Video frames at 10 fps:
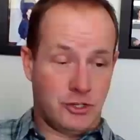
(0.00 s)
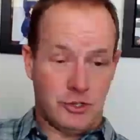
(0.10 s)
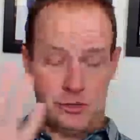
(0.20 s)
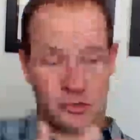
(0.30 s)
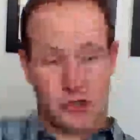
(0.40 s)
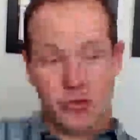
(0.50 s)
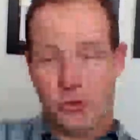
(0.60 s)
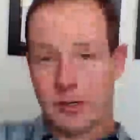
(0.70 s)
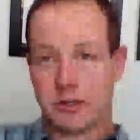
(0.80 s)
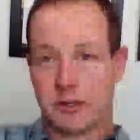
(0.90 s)
As you're doing
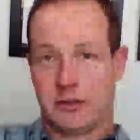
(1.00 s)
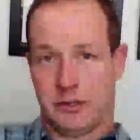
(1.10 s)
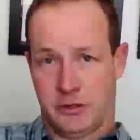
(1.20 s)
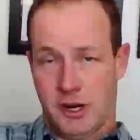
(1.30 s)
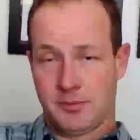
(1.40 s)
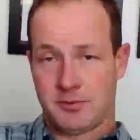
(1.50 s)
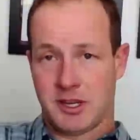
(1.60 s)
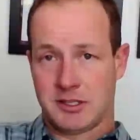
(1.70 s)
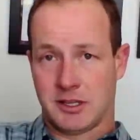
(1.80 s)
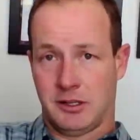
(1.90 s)
earthwork, your job
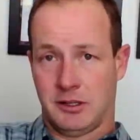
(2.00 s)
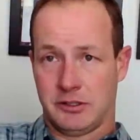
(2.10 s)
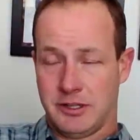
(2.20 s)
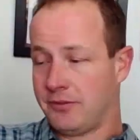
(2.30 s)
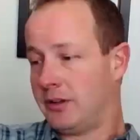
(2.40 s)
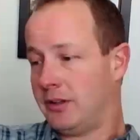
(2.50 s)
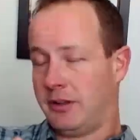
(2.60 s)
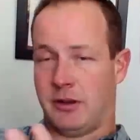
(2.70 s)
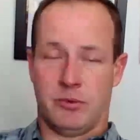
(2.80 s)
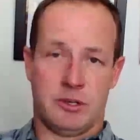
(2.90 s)
site's going to look different
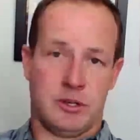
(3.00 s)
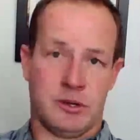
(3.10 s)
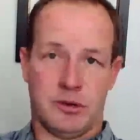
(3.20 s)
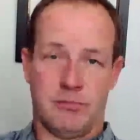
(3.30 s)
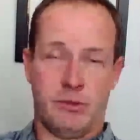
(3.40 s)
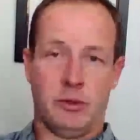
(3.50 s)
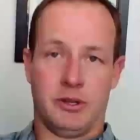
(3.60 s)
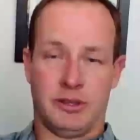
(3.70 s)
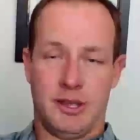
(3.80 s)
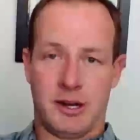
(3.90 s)
than when you're
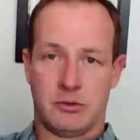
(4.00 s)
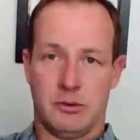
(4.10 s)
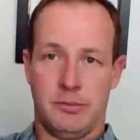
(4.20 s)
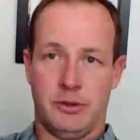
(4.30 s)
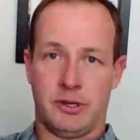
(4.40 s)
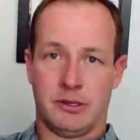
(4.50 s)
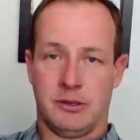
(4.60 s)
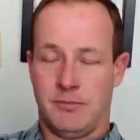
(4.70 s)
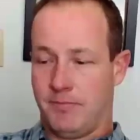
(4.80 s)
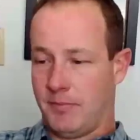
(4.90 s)
building the actual building.
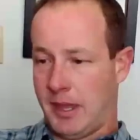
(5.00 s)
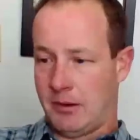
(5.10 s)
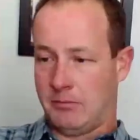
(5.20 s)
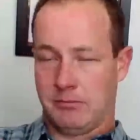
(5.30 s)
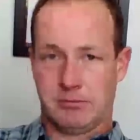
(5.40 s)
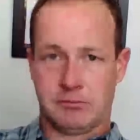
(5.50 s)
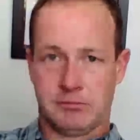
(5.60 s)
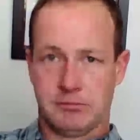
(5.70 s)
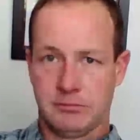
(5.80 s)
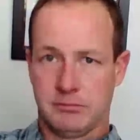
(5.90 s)
And
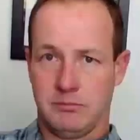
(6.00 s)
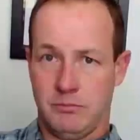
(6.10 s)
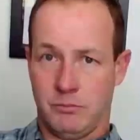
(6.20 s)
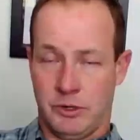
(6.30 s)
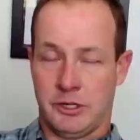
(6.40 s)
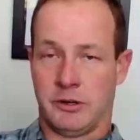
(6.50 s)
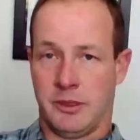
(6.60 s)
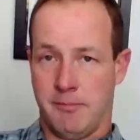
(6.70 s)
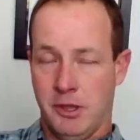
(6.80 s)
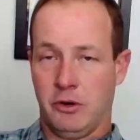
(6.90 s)
when you're
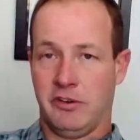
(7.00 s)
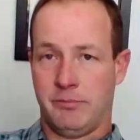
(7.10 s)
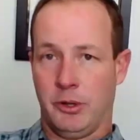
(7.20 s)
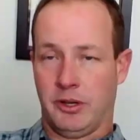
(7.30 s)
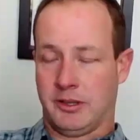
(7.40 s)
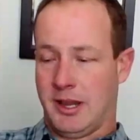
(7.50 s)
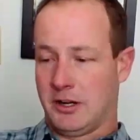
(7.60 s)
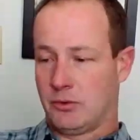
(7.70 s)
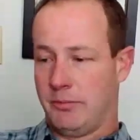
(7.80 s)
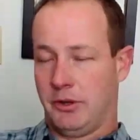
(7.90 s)
in the middle of building the
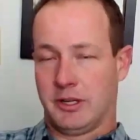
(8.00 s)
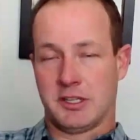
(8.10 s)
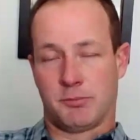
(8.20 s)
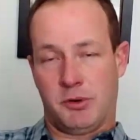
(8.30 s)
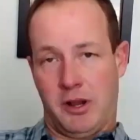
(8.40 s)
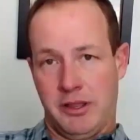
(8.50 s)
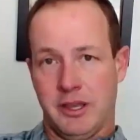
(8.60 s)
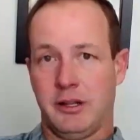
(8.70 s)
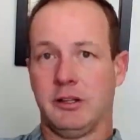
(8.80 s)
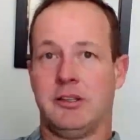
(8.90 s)
actual building, it's probably
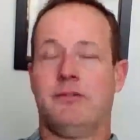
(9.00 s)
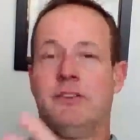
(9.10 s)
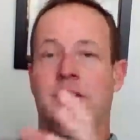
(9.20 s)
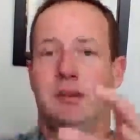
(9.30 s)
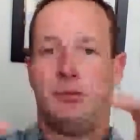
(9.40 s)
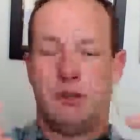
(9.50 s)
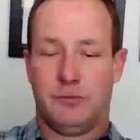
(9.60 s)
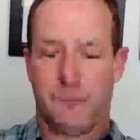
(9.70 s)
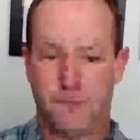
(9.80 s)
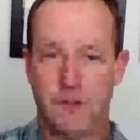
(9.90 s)
going to look different than when
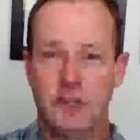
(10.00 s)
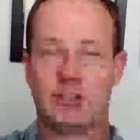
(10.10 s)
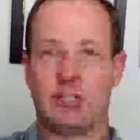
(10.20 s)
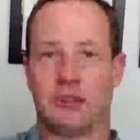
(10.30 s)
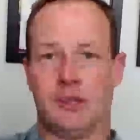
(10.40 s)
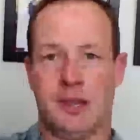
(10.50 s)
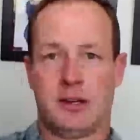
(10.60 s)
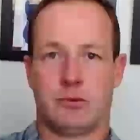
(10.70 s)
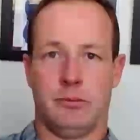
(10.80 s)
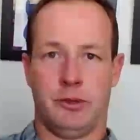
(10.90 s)
you're finishing the
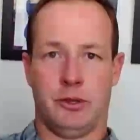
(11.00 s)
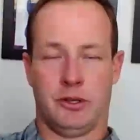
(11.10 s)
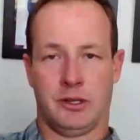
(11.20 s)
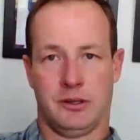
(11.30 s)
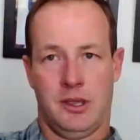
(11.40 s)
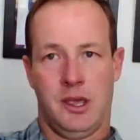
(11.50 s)
actual building.